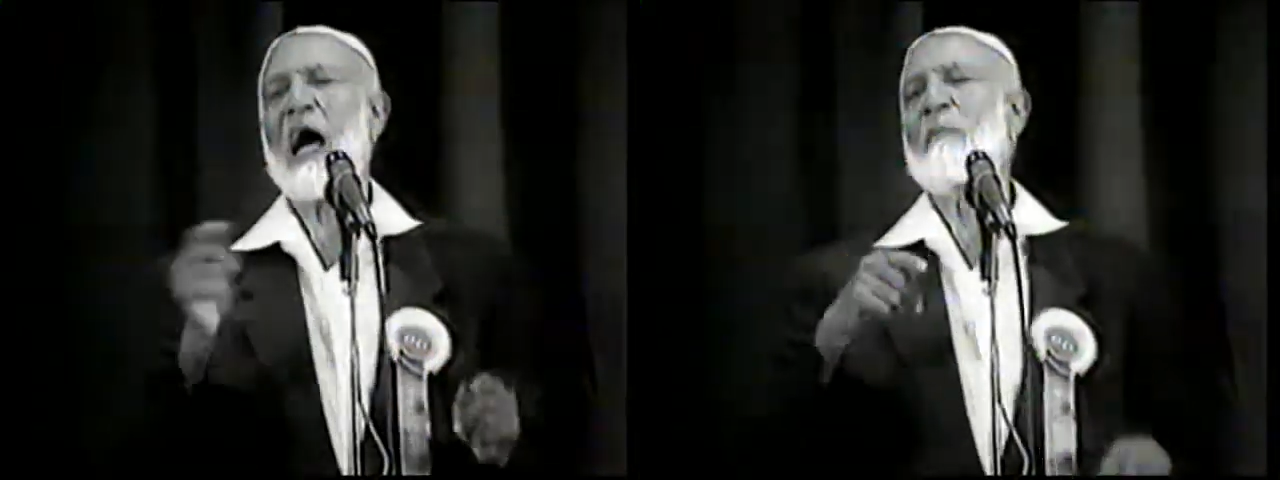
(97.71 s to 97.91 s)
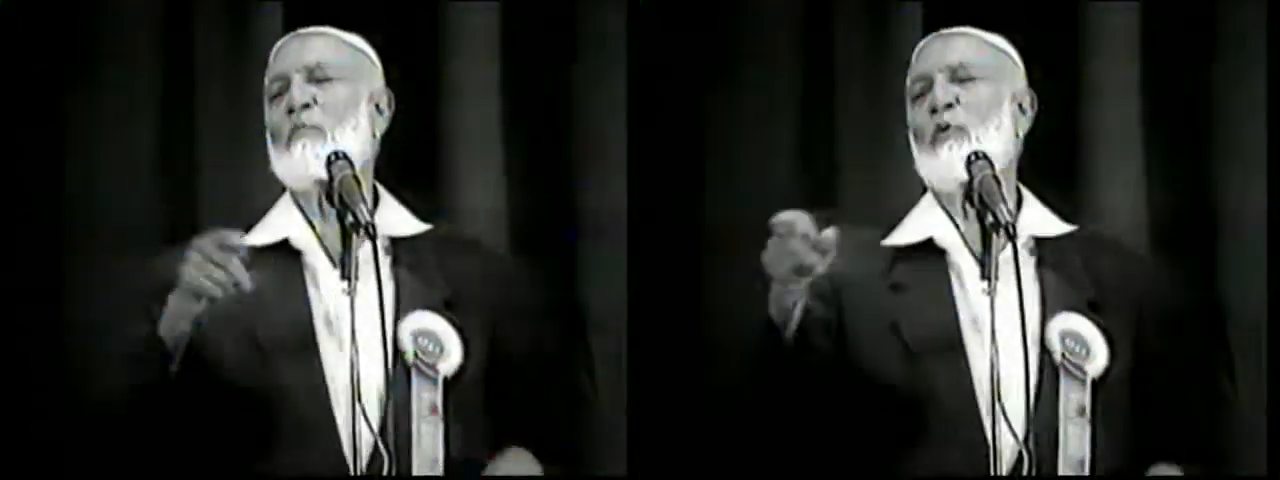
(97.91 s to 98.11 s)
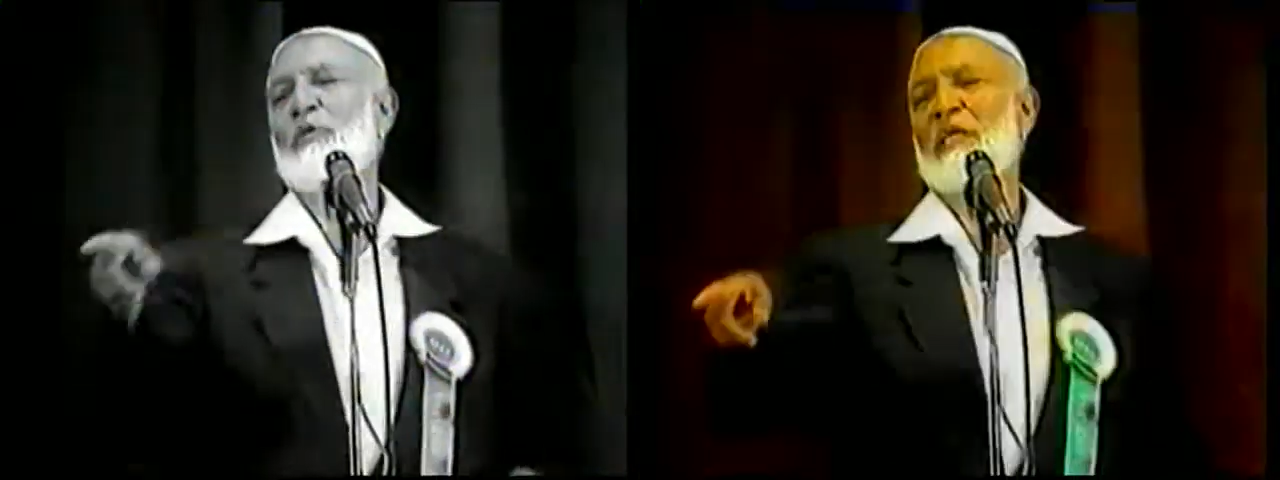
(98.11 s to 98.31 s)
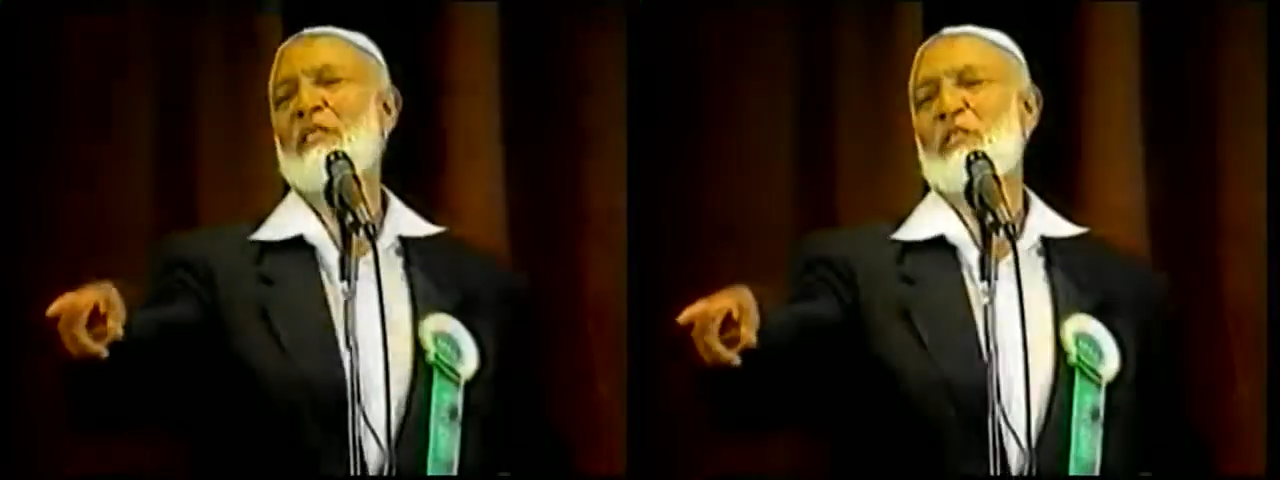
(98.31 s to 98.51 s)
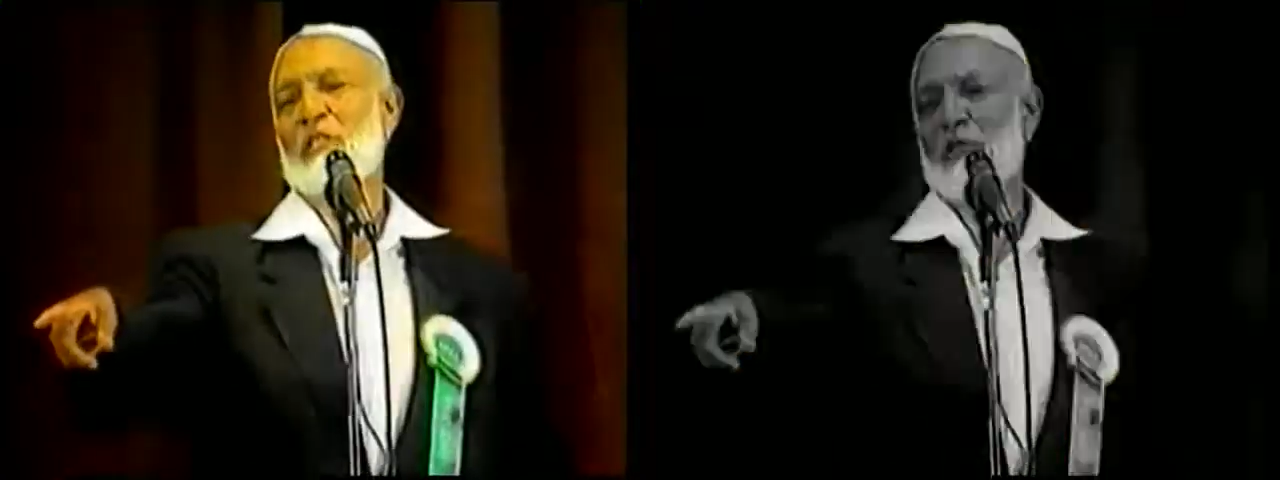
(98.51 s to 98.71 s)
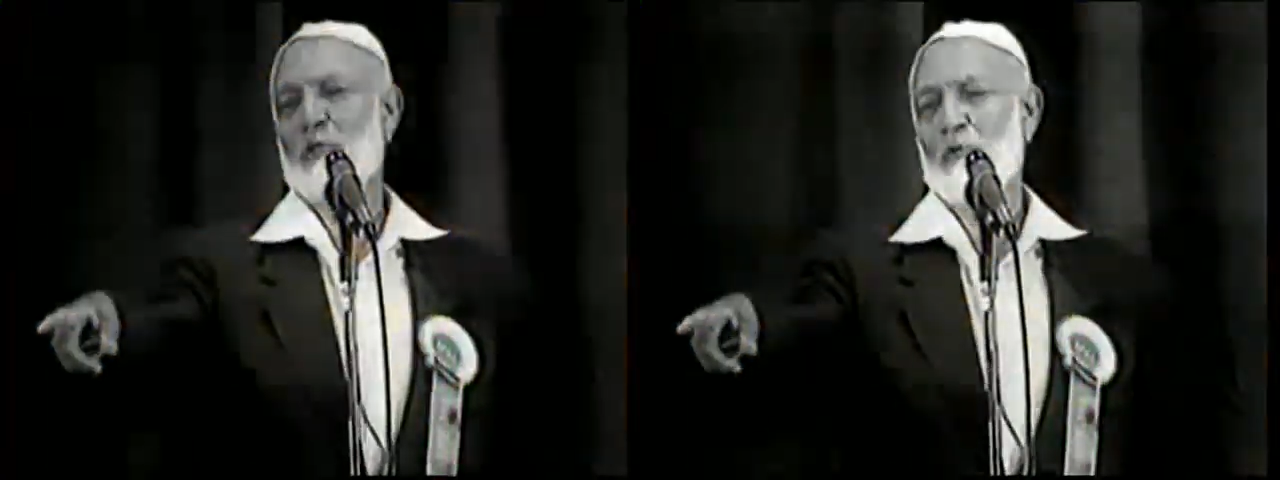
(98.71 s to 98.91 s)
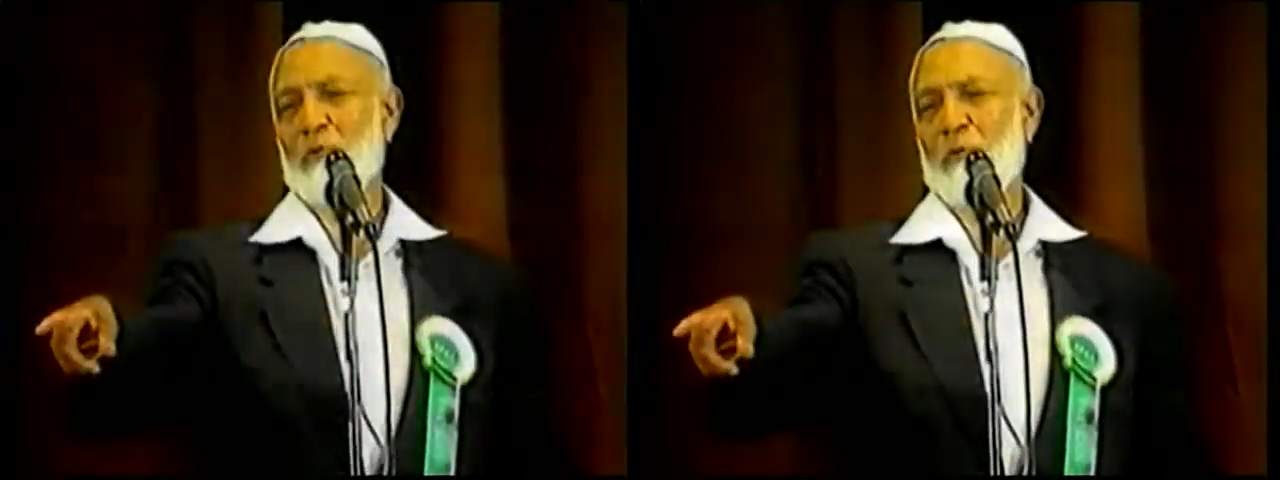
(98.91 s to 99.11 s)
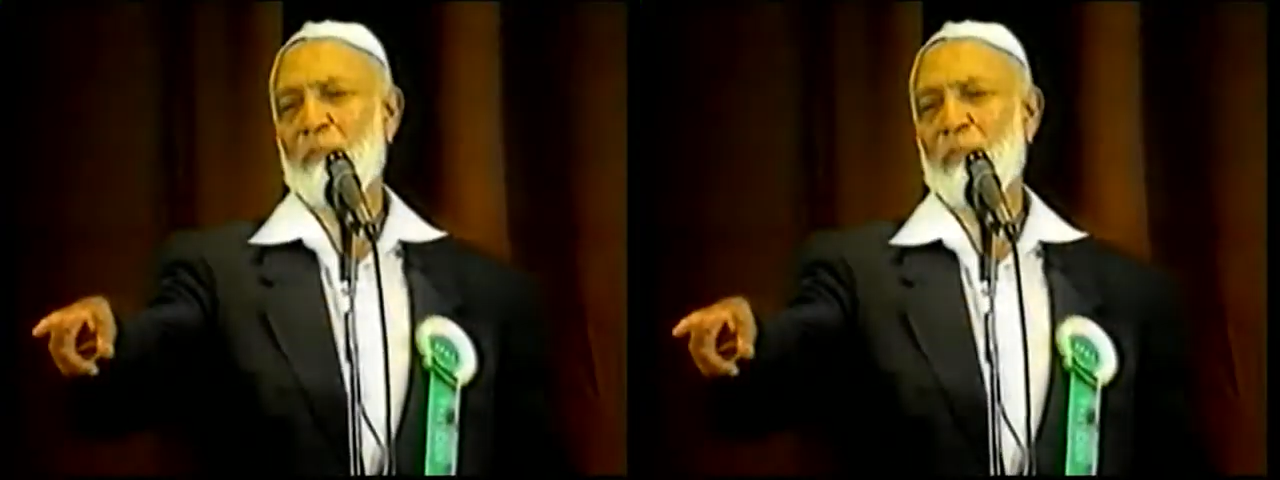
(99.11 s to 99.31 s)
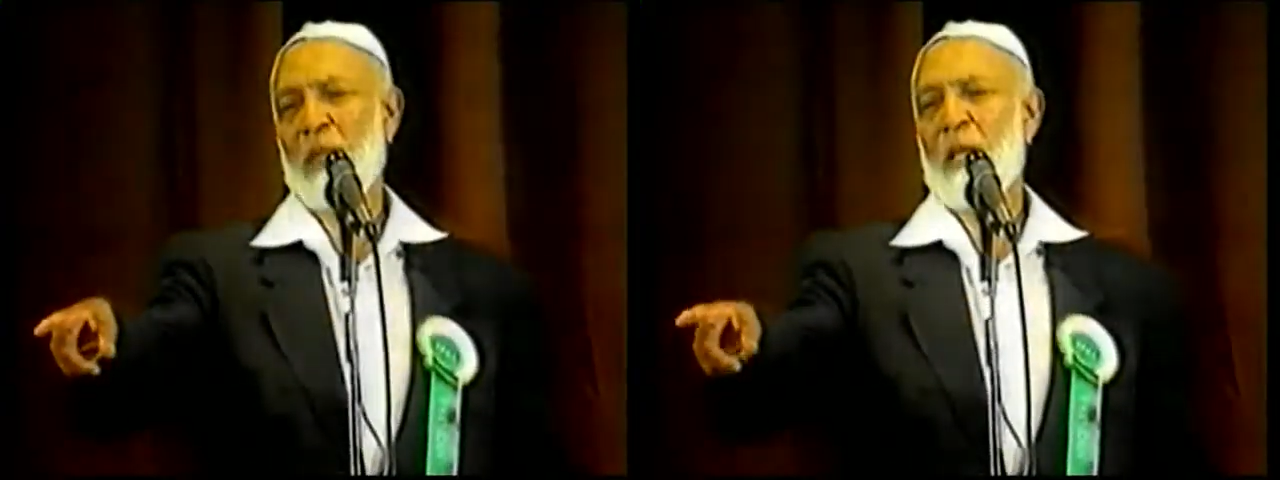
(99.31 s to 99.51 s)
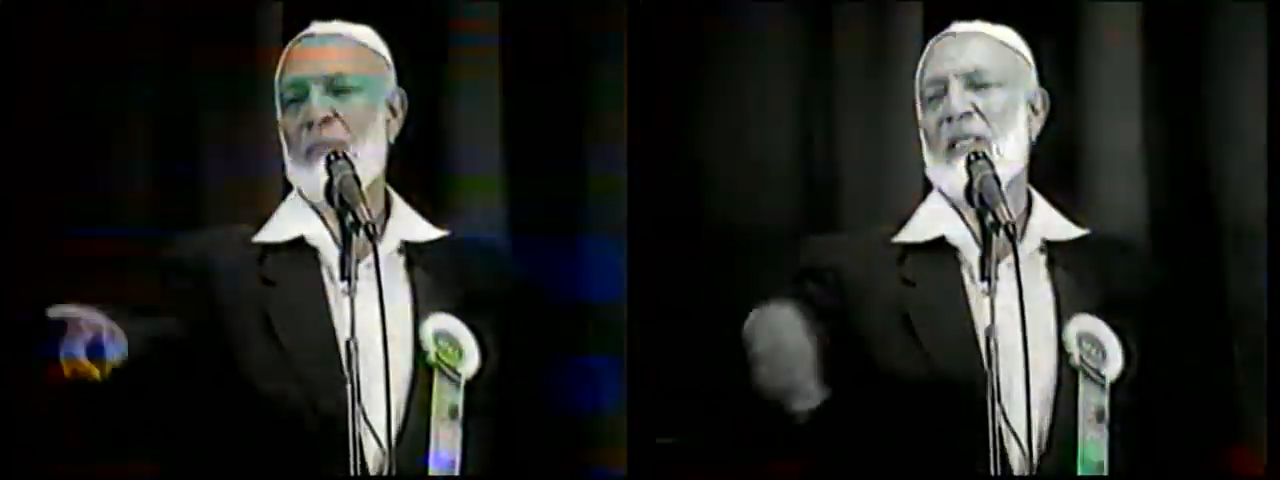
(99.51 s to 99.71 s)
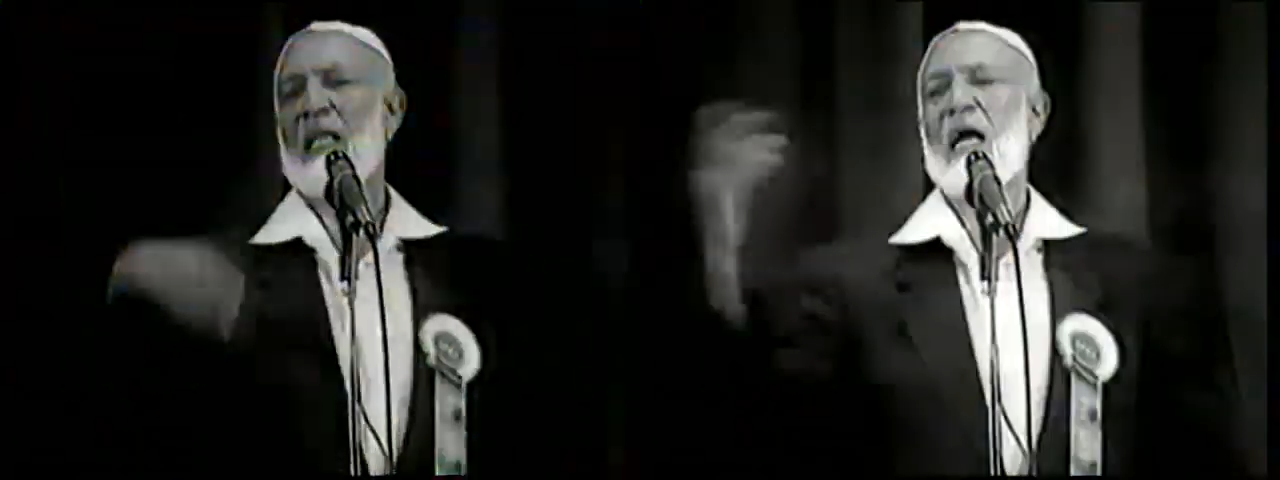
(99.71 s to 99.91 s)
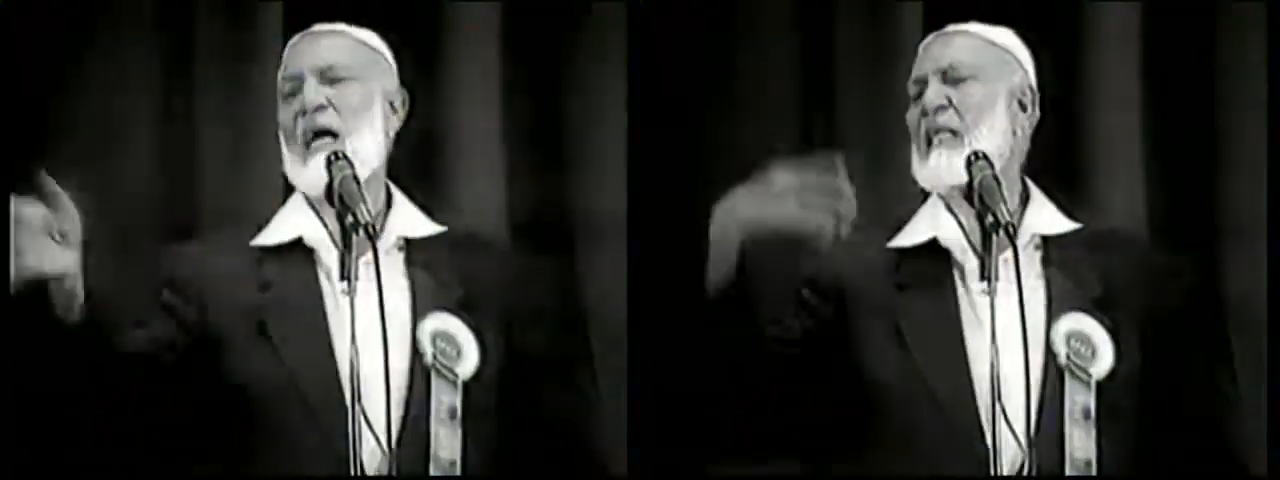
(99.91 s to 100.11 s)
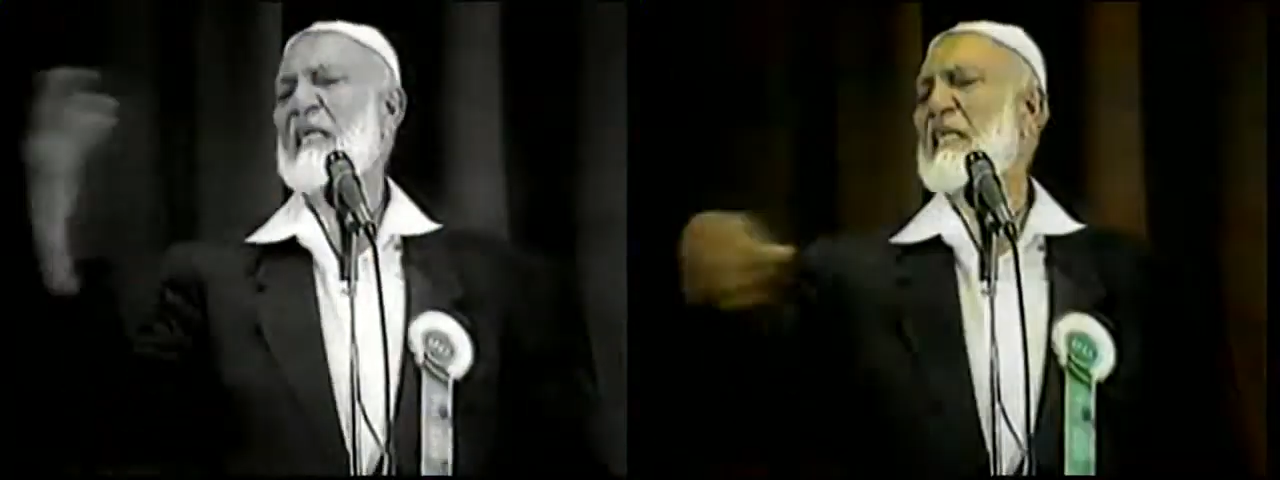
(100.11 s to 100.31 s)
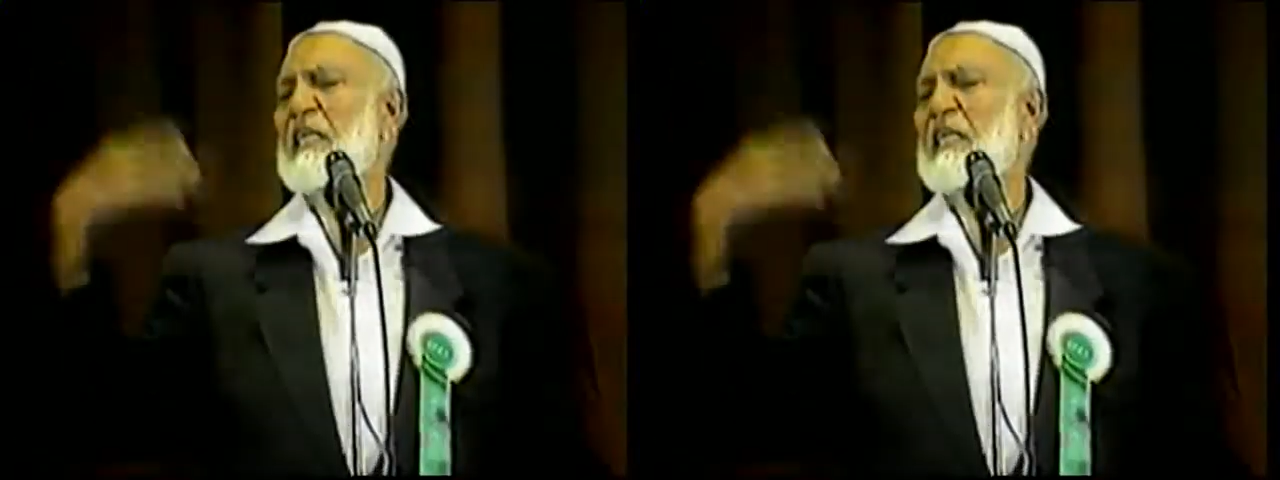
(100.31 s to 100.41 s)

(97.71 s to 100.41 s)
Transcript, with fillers: I'm quoting Jesus to you. But there are other